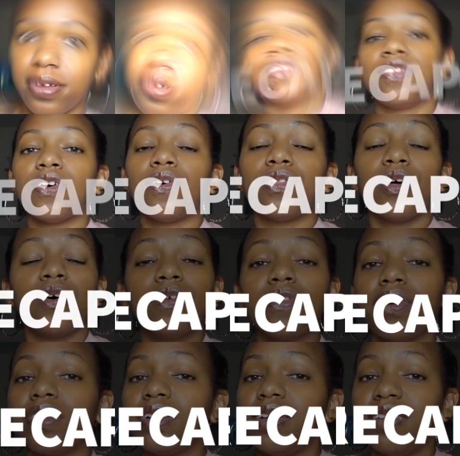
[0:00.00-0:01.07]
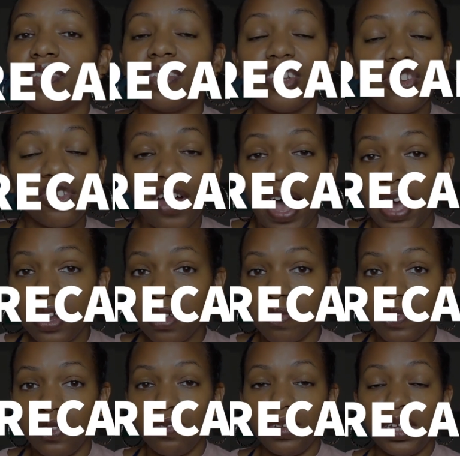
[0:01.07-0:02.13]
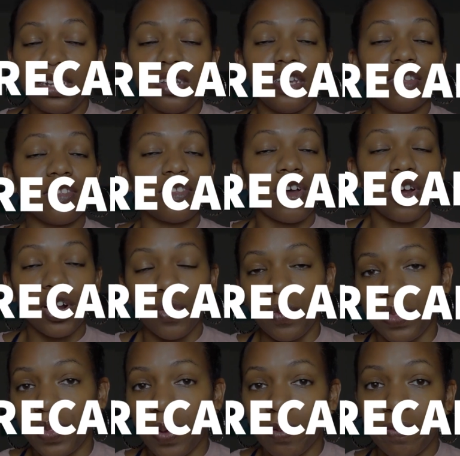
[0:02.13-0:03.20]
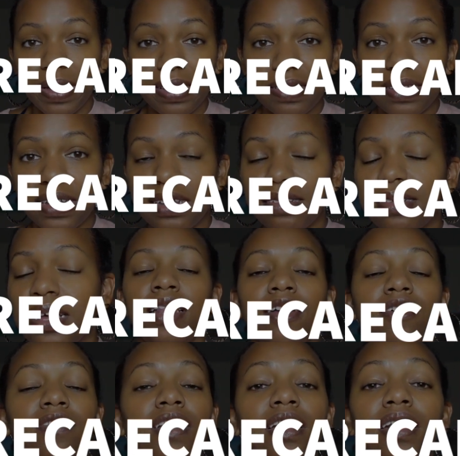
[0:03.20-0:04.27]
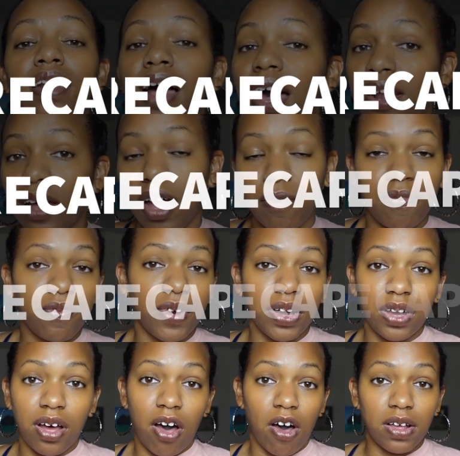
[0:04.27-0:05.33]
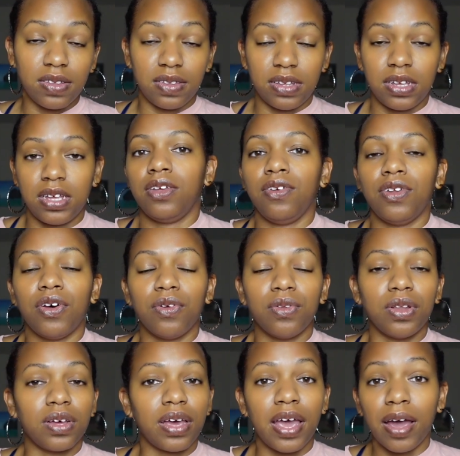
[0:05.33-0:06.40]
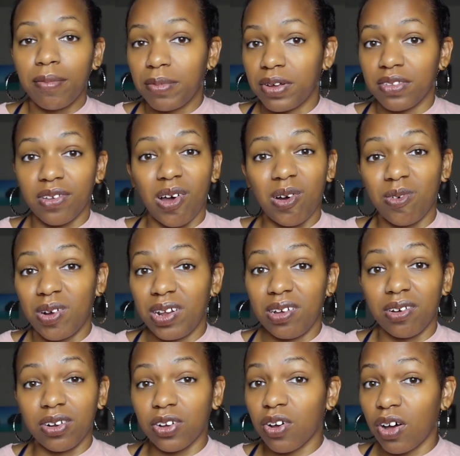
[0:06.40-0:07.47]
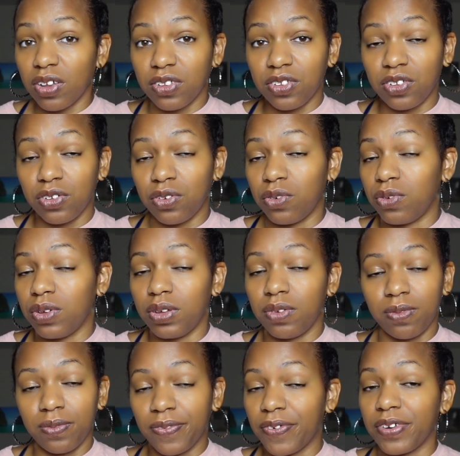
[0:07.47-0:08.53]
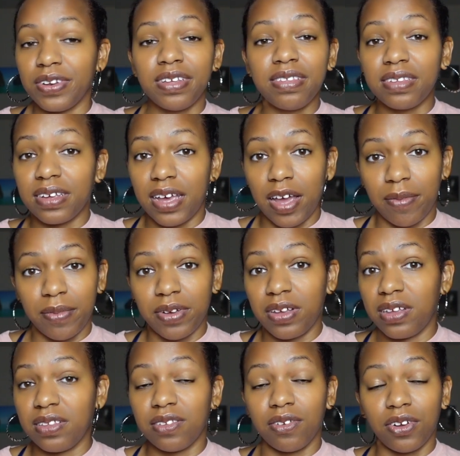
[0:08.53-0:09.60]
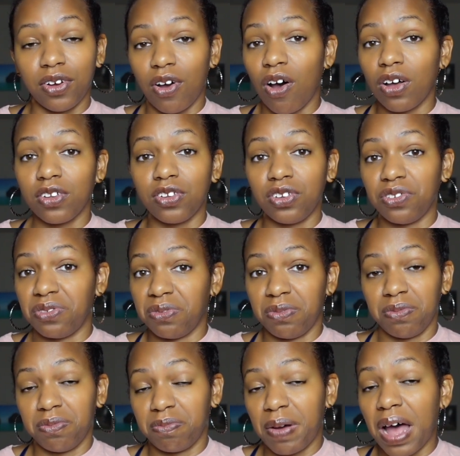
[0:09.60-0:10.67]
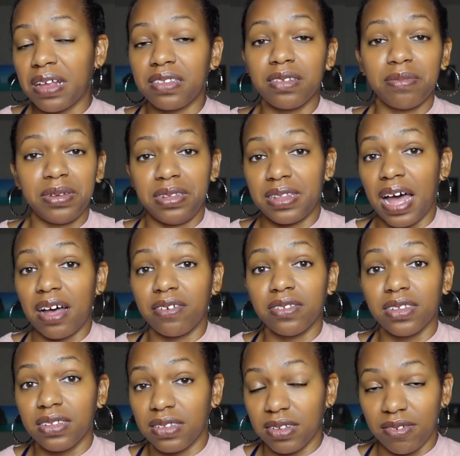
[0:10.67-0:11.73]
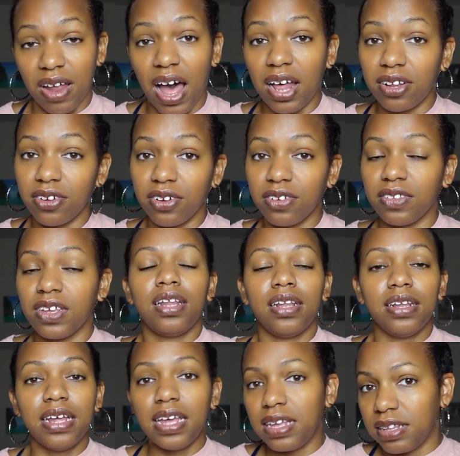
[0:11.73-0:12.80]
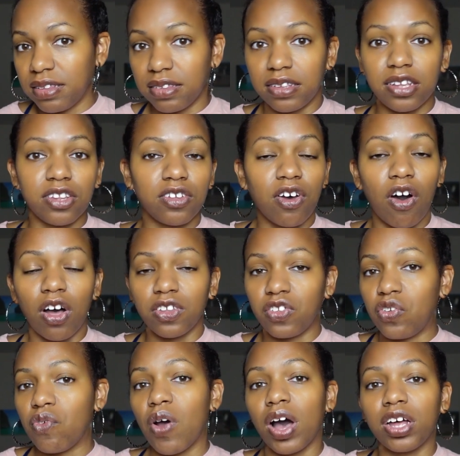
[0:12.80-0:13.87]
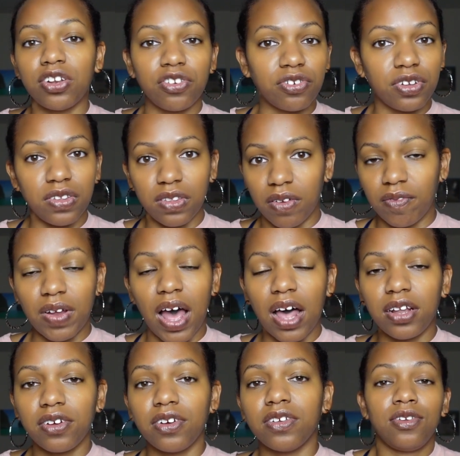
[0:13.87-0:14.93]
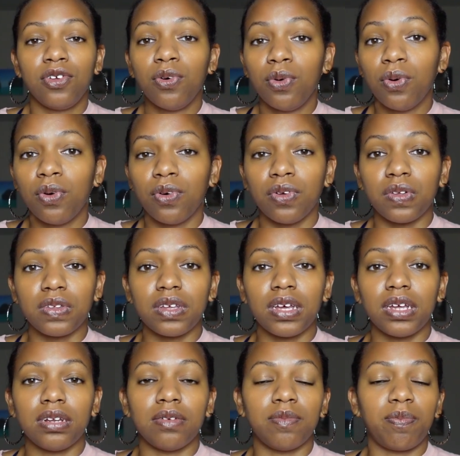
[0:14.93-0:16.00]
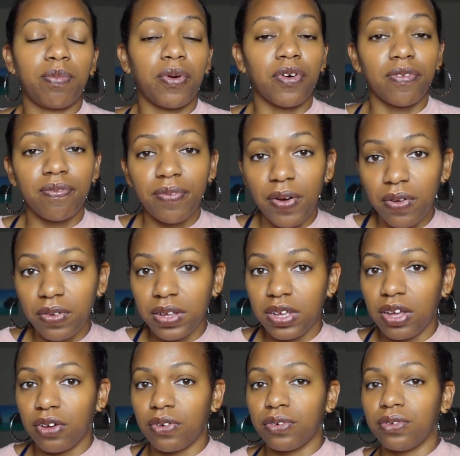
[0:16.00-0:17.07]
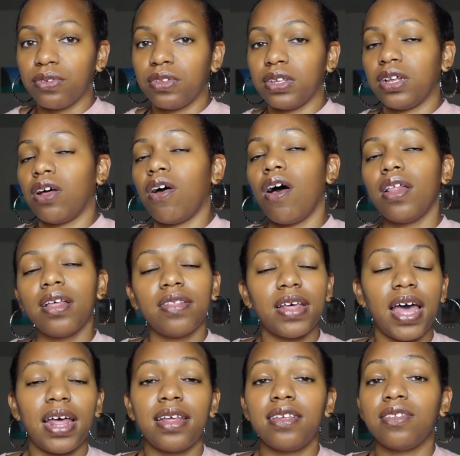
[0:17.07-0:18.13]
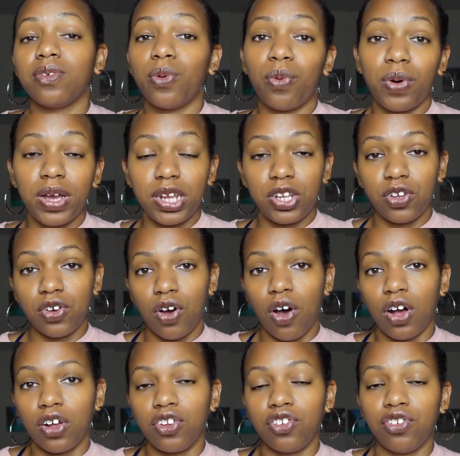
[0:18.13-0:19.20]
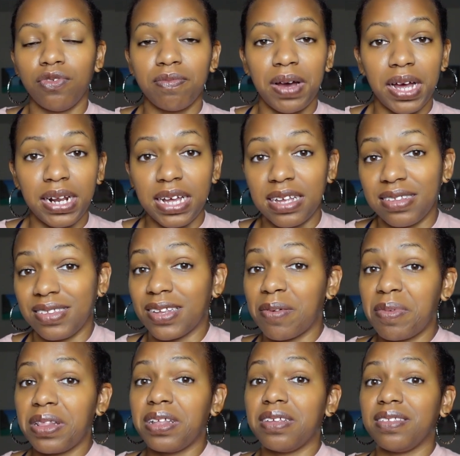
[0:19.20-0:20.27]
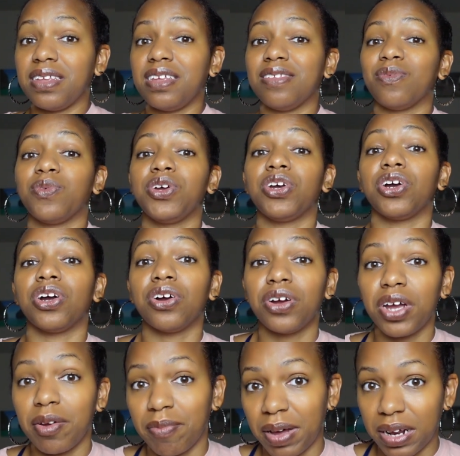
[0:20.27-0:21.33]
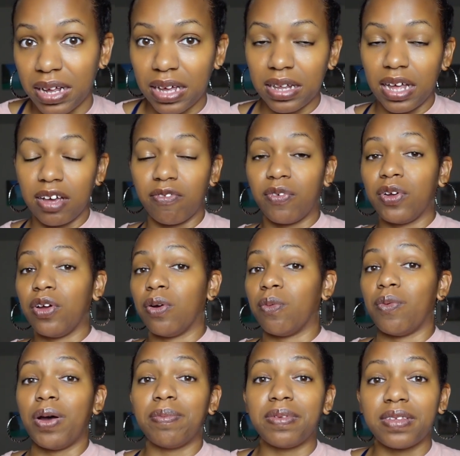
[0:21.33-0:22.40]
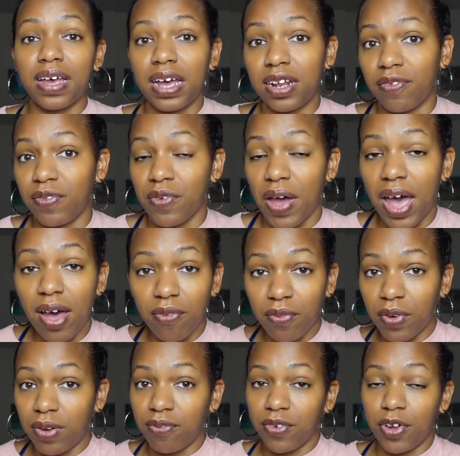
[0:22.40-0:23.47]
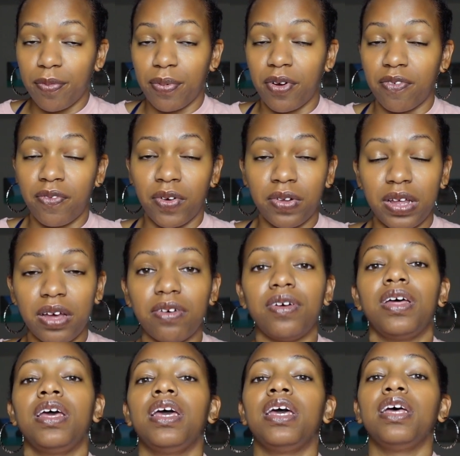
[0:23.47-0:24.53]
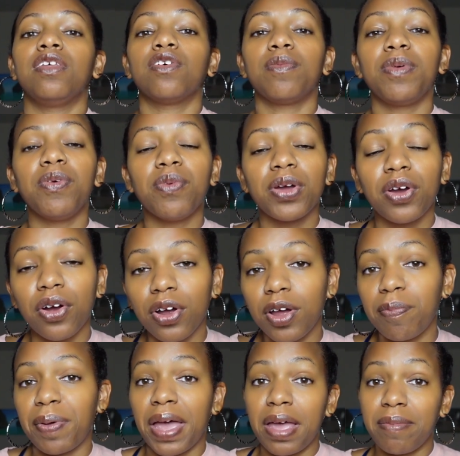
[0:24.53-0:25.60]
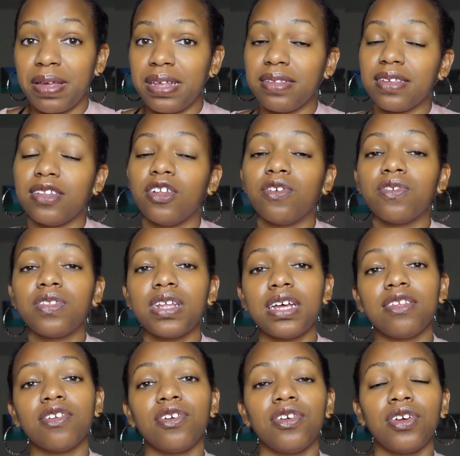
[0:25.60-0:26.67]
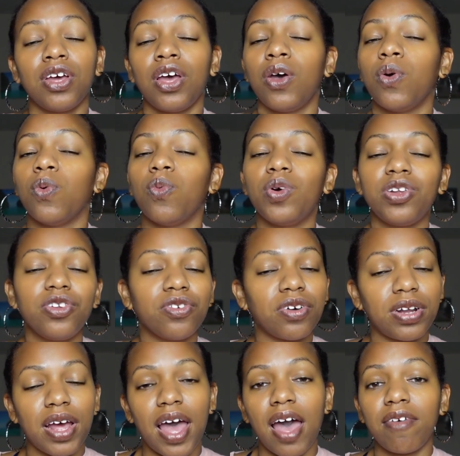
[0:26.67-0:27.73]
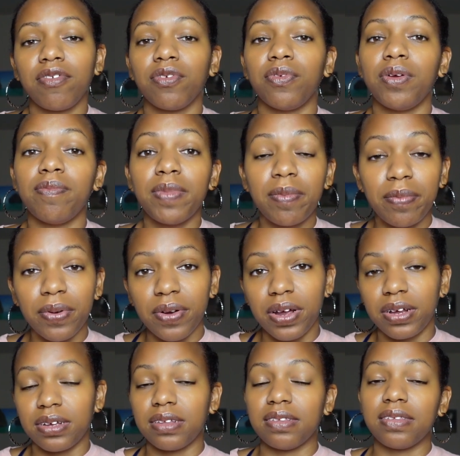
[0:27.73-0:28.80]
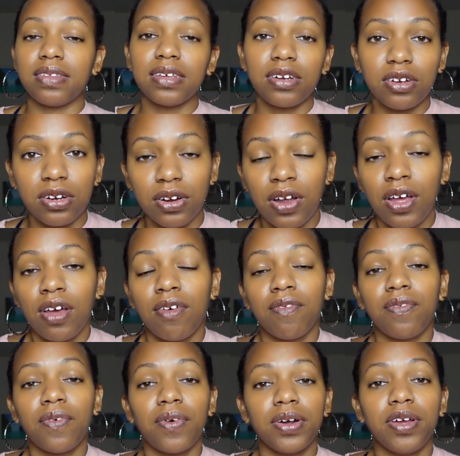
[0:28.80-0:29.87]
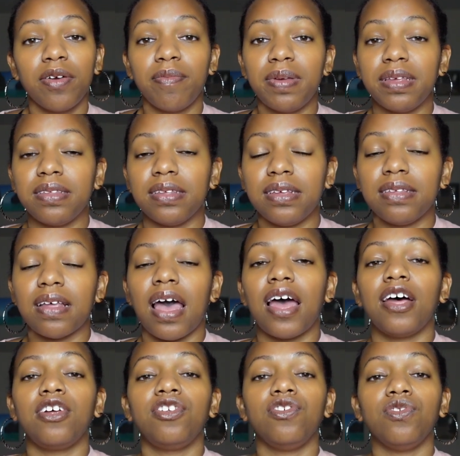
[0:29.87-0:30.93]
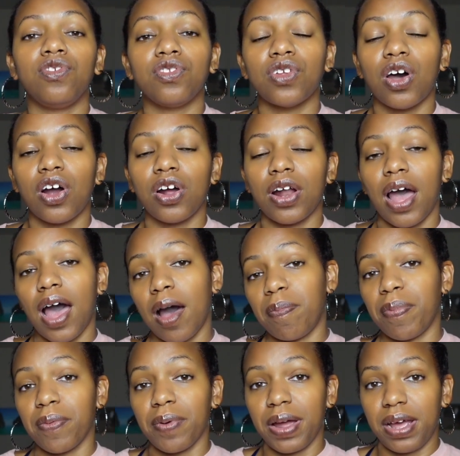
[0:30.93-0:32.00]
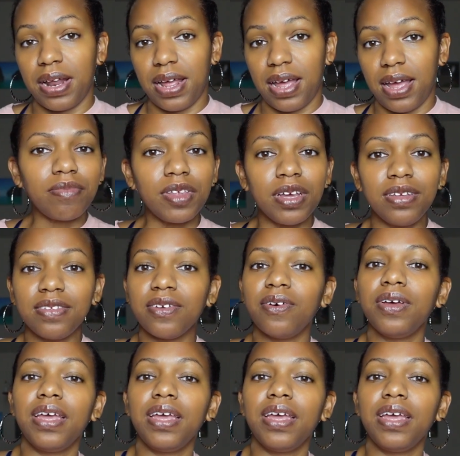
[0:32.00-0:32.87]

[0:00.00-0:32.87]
So those are the essential items you need to get started with your business. There's a lot of upfront costs. You know, the camera is already going to cost you, or a decent camera is going to cost you possibly thousands of dollars. Lens can cost you hundreds of dollars. Tools and portfolios and all of that is going to cost you money. And some of this is recurring money, like for your website, if you have one for your portfolio, it's going to be recurring payments. And those things are what you're going to have to remember and consider for your business as you start operating. So